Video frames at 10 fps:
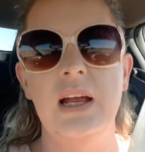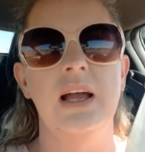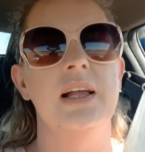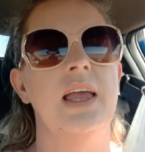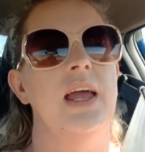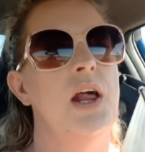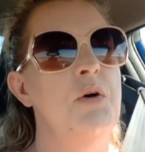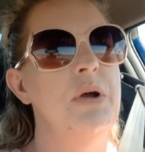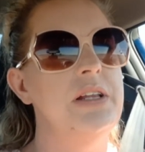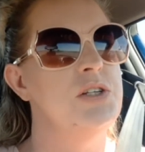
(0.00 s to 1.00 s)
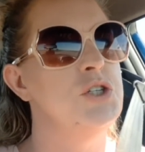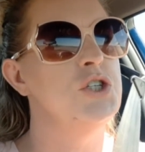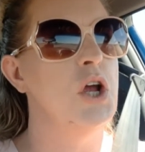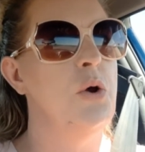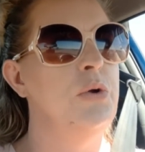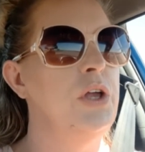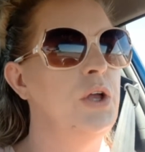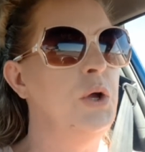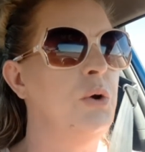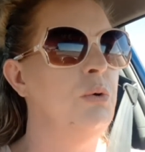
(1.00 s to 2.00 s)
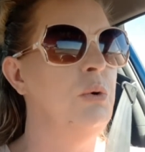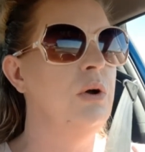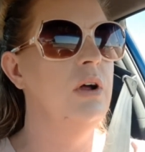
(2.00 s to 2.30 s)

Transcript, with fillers: I cannot wait to show you.